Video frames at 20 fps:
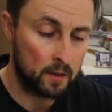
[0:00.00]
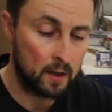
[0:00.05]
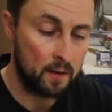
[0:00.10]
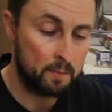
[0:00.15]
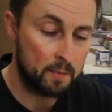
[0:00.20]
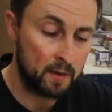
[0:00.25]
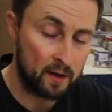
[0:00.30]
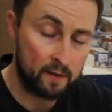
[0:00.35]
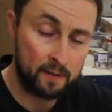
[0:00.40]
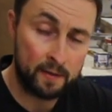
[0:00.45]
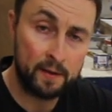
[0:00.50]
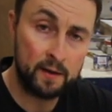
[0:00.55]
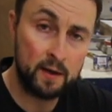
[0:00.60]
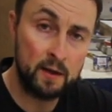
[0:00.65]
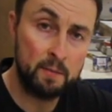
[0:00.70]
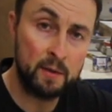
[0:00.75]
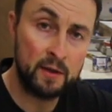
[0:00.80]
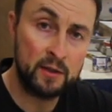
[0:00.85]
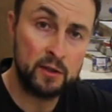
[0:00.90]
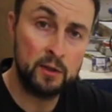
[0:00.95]
A bit of
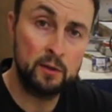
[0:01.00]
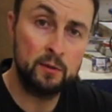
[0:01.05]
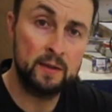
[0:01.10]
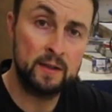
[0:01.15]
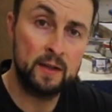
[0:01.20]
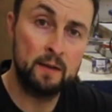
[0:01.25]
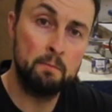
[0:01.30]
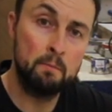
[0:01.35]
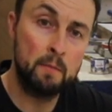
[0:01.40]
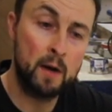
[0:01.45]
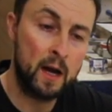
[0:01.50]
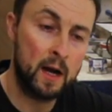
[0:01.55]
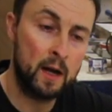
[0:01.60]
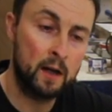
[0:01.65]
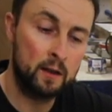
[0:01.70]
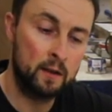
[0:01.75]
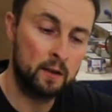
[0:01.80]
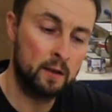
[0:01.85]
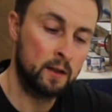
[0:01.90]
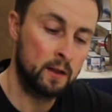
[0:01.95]
3x2
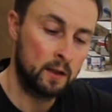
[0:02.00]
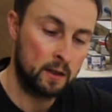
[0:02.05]
timber